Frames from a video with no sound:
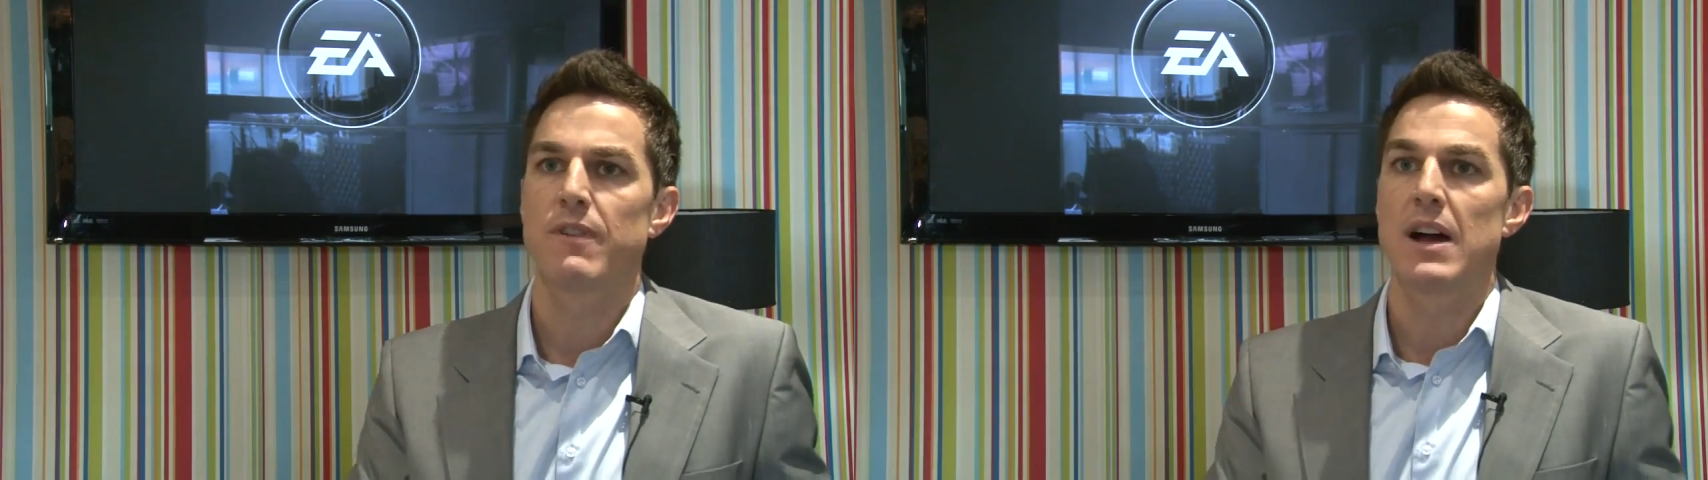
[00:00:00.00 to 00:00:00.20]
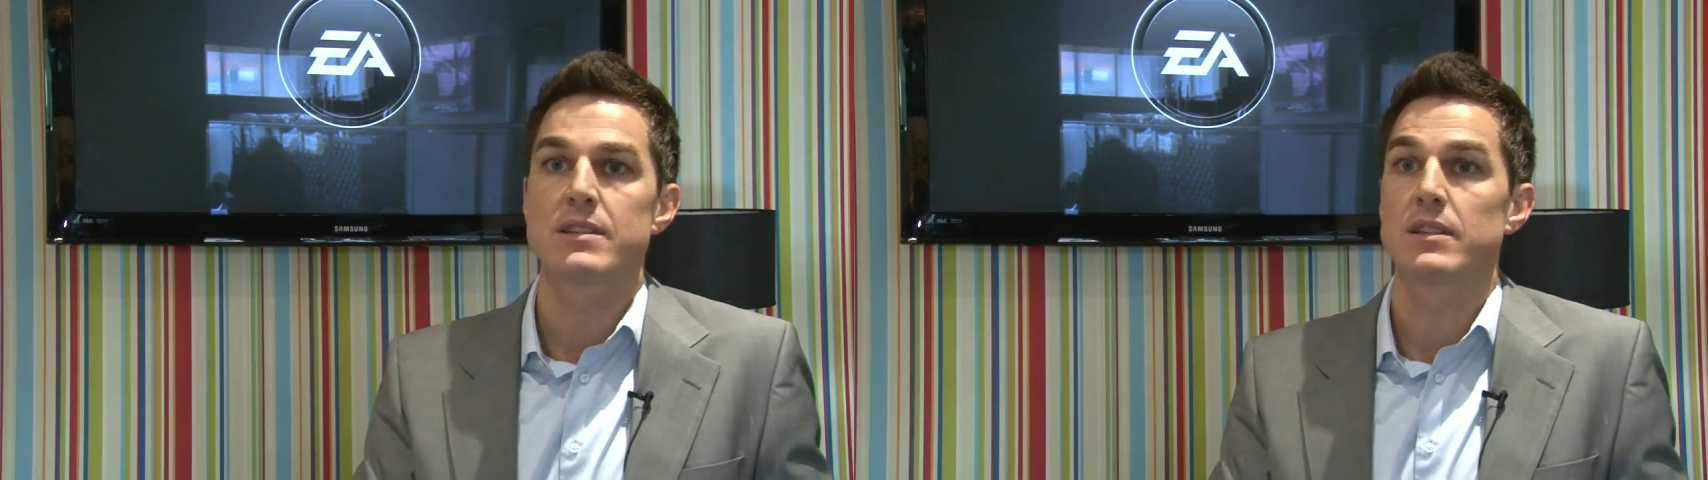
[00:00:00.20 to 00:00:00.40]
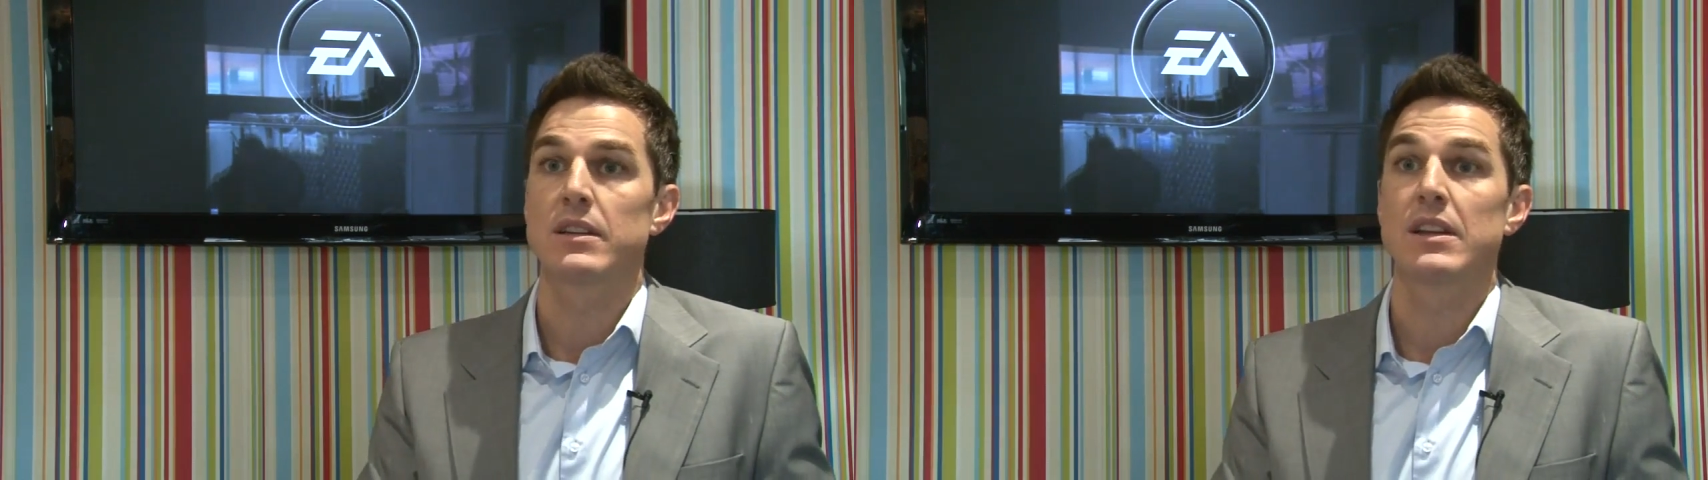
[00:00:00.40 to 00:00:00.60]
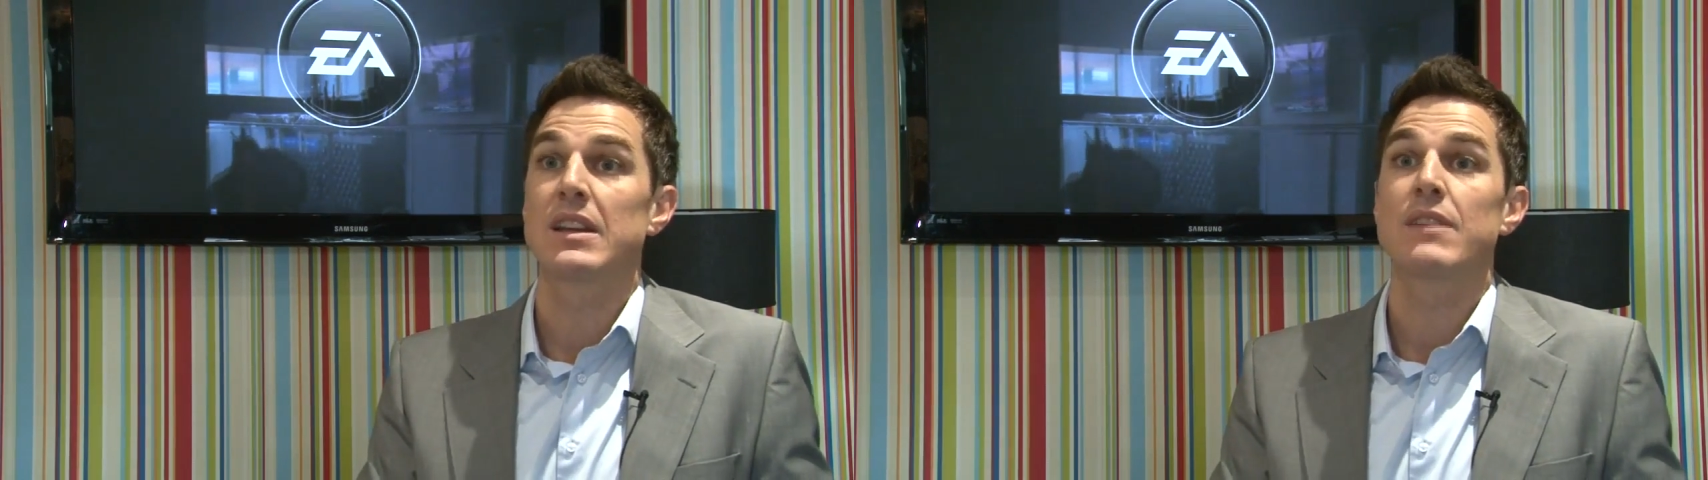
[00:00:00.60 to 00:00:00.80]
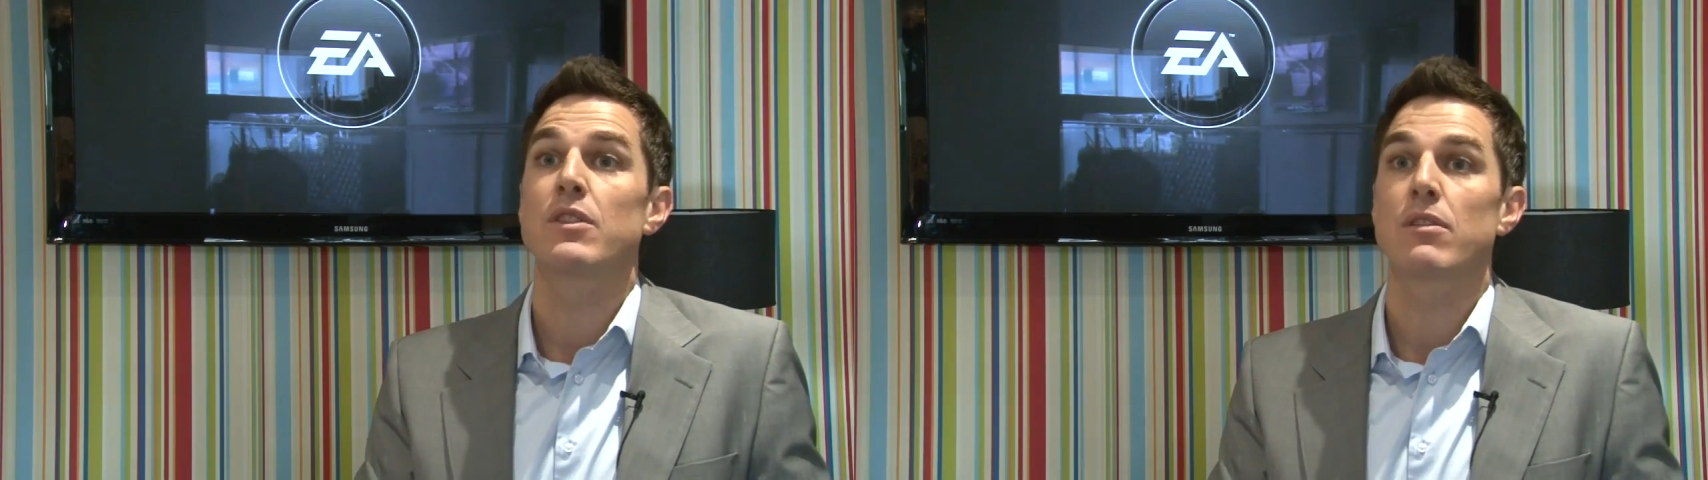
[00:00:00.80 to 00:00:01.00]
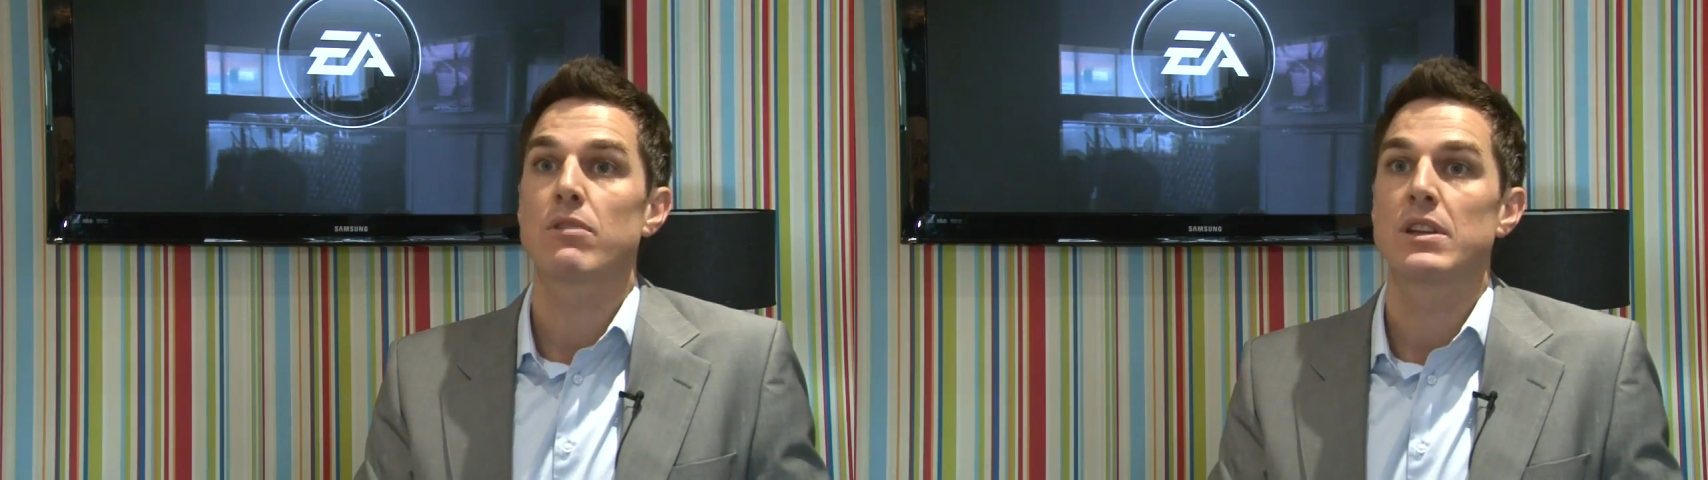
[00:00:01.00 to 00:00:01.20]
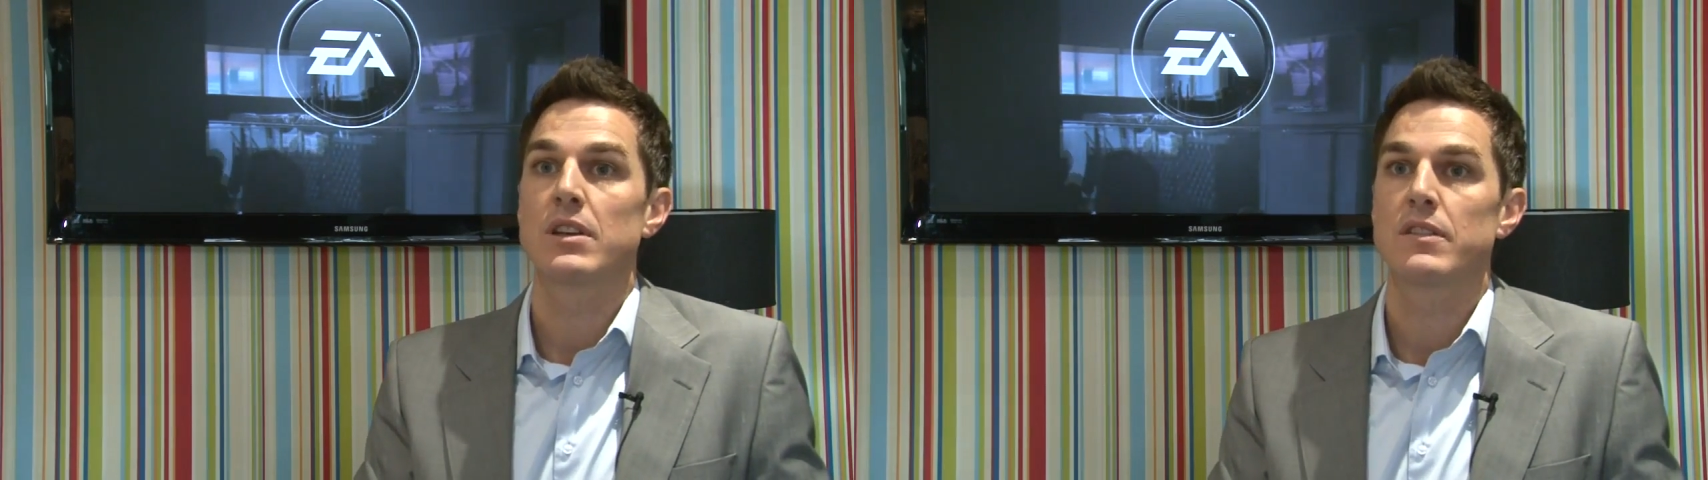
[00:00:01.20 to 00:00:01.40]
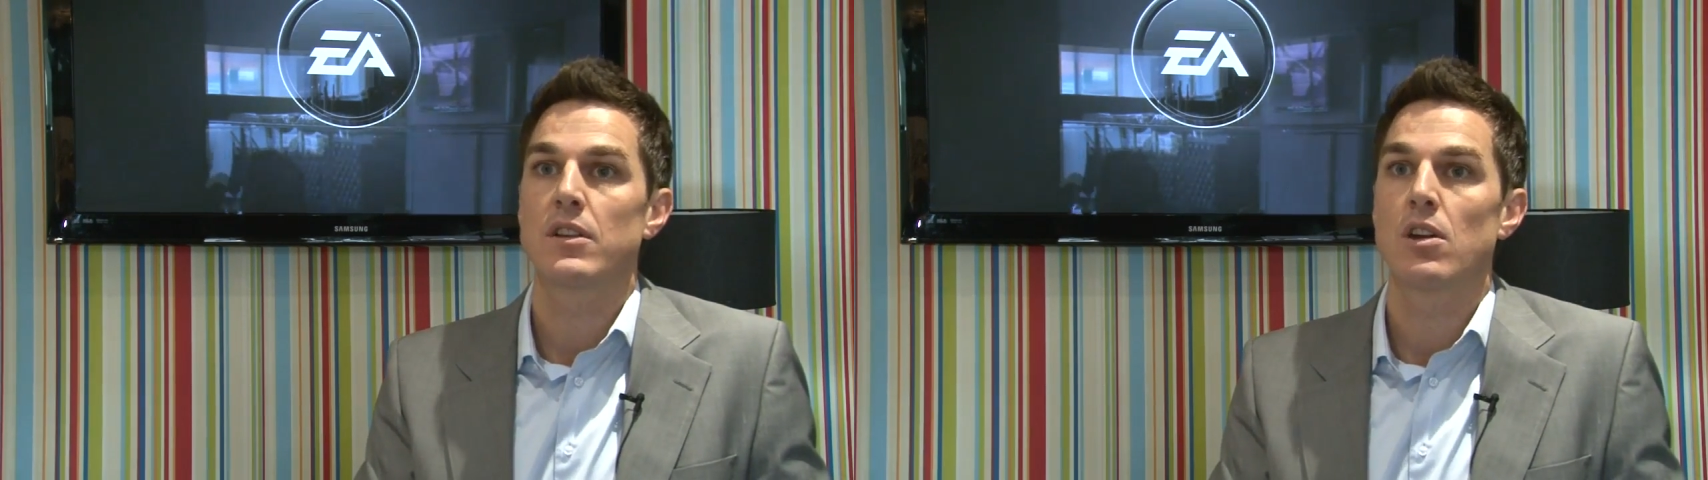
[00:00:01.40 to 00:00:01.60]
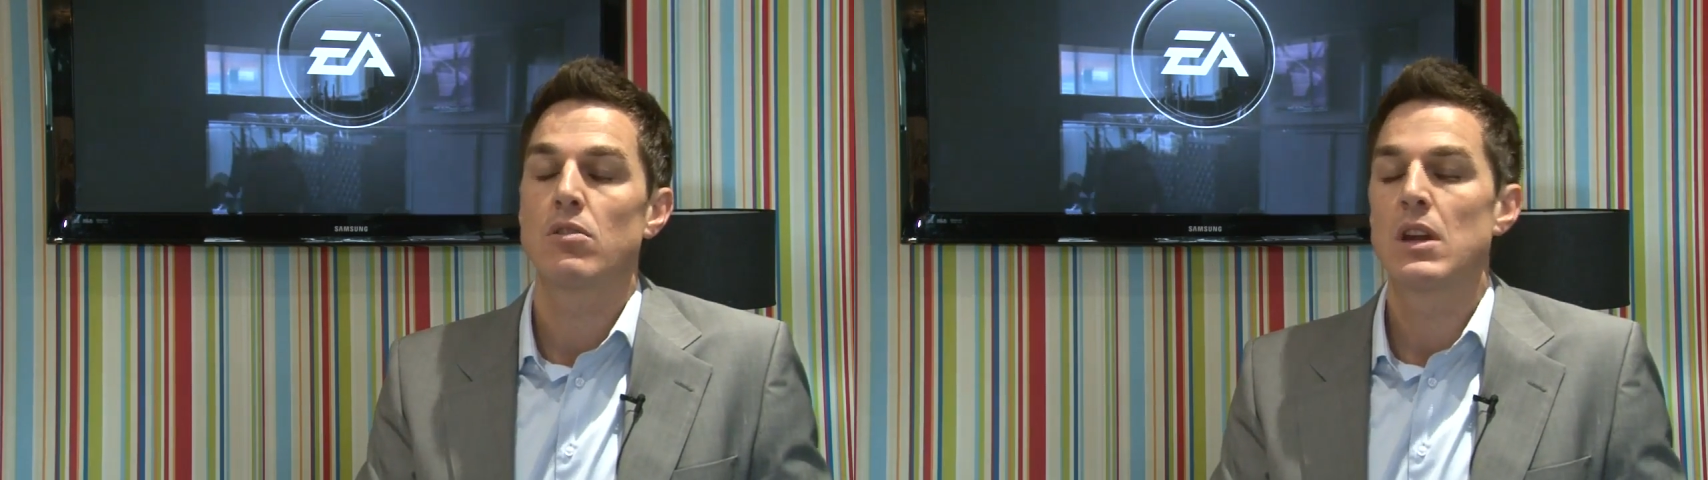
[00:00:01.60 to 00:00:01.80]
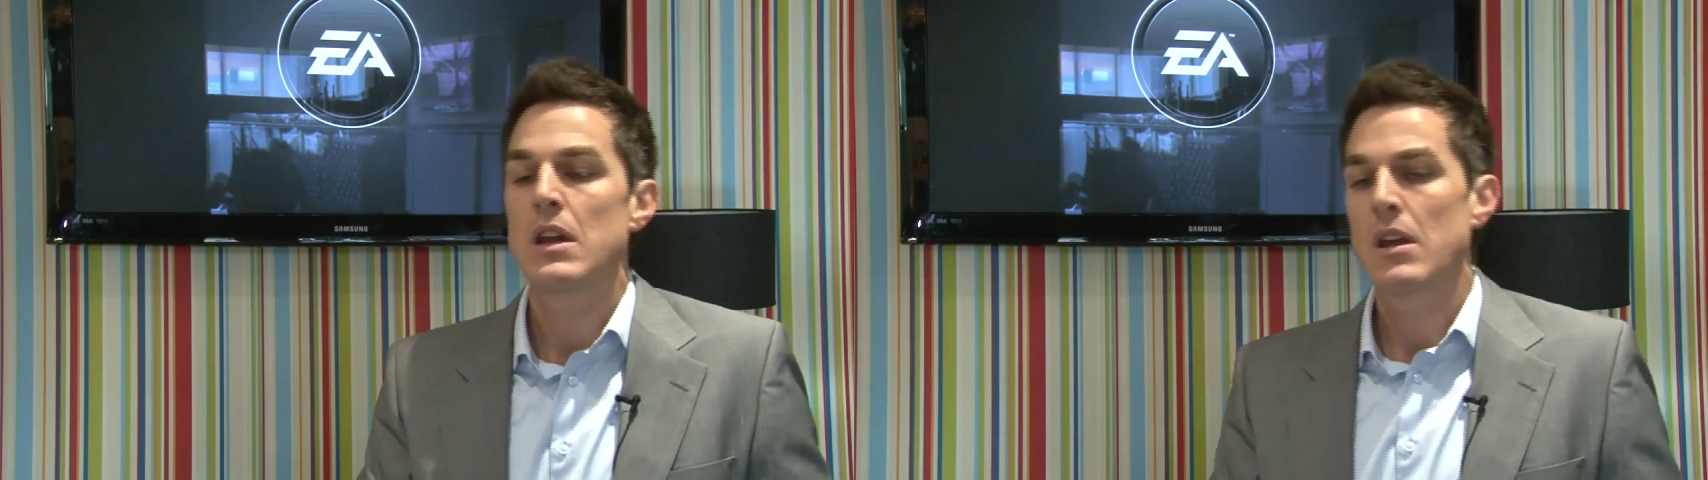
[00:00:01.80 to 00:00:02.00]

faster than it did even 3 years ago.